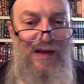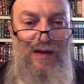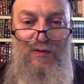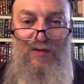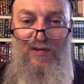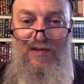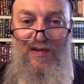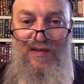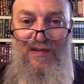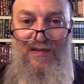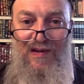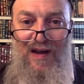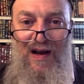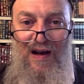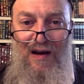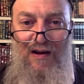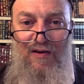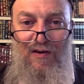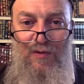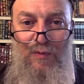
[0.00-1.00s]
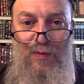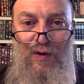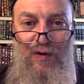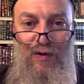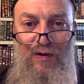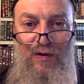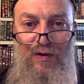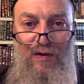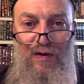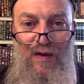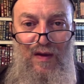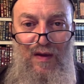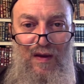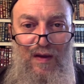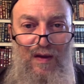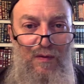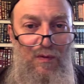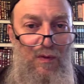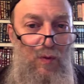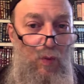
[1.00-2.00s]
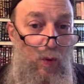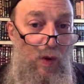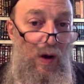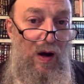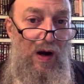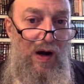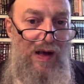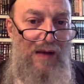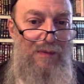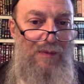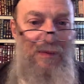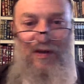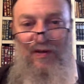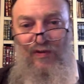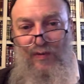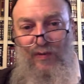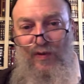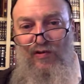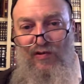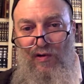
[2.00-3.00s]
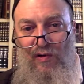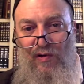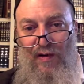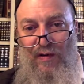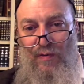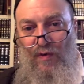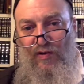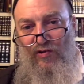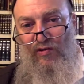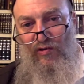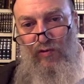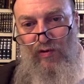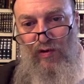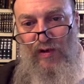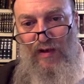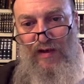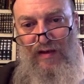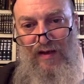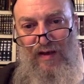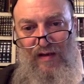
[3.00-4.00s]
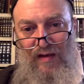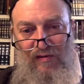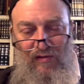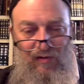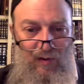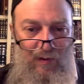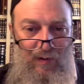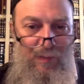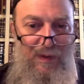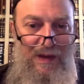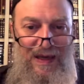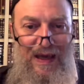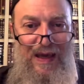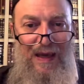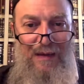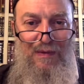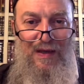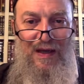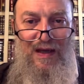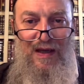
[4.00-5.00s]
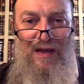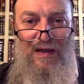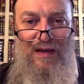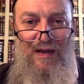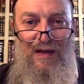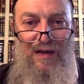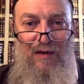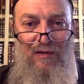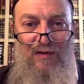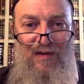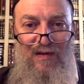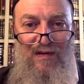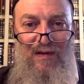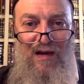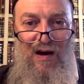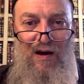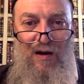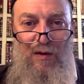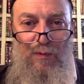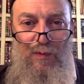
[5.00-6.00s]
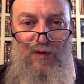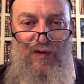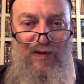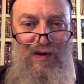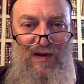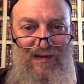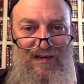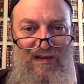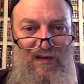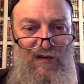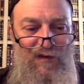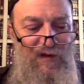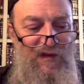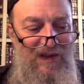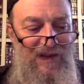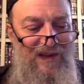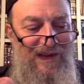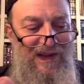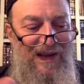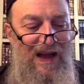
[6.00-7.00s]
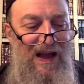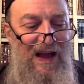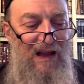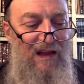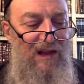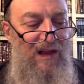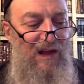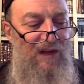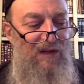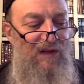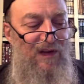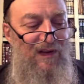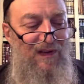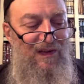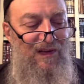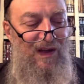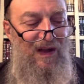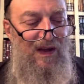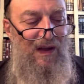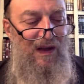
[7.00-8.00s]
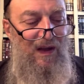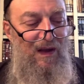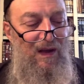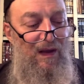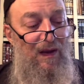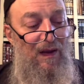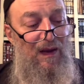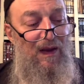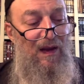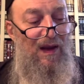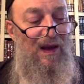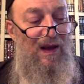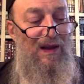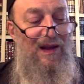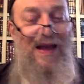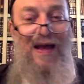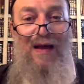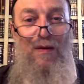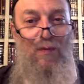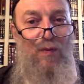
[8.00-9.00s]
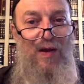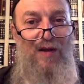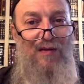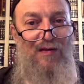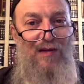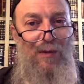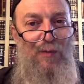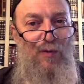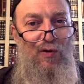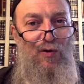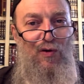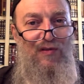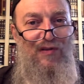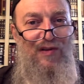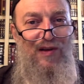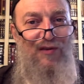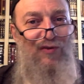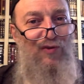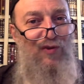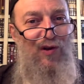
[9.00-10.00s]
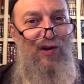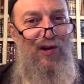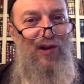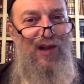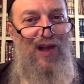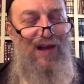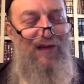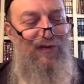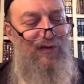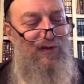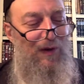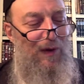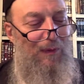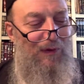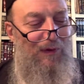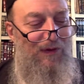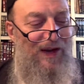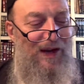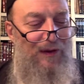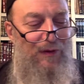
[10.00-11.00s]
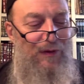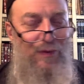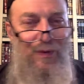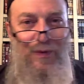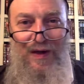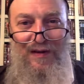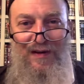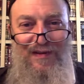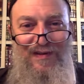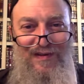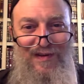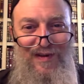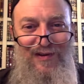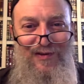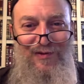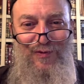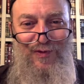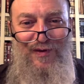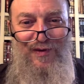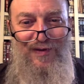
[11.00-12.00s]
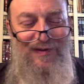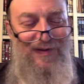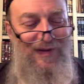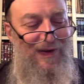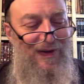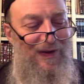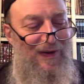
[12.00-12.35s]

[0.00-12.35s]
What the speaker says: It was desirable. Why? Because we saw it. We saw it, so it became desirable to us. The physicality of this thing, and that wound up causing us all a lot of trouble down throughout the centuries.